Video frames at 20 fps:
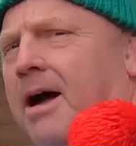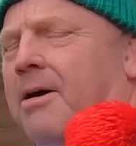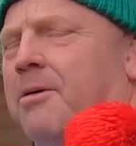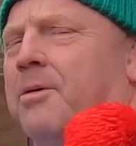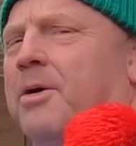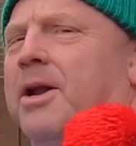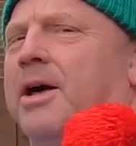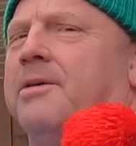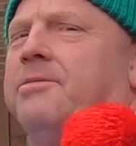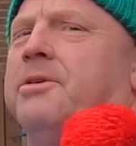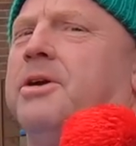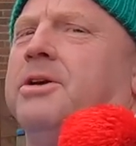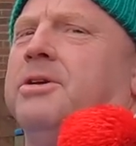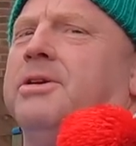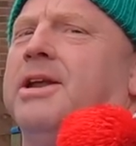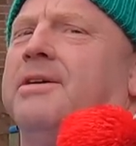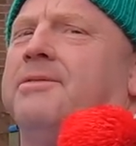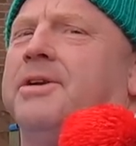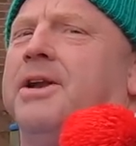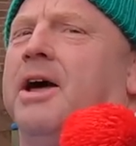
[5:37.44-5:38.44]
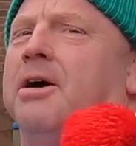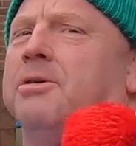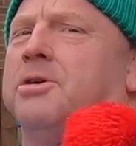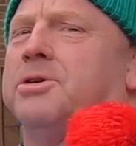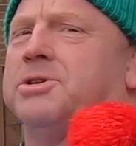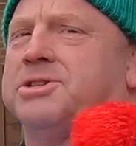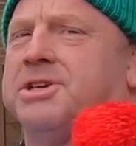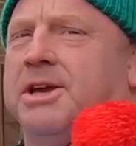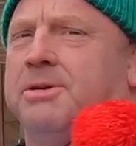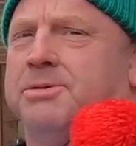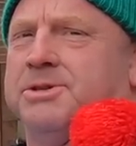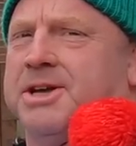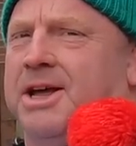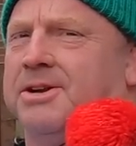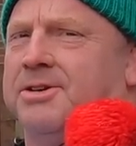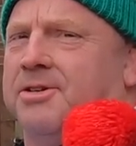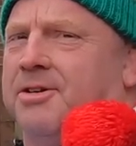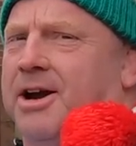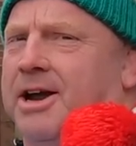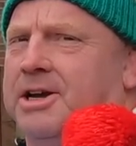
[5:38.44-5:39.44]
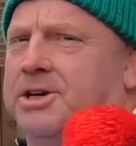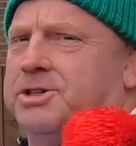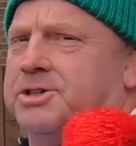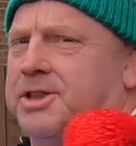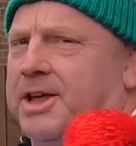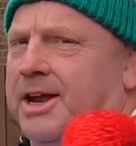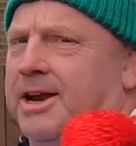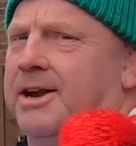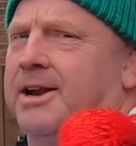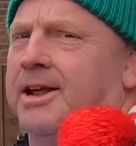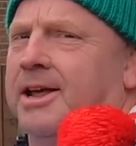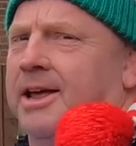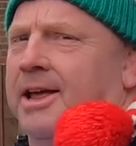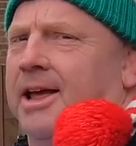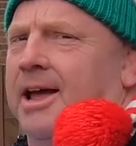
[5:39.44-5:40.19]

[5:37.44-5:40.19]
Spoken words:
No, well, like, you never know, because he was underage then.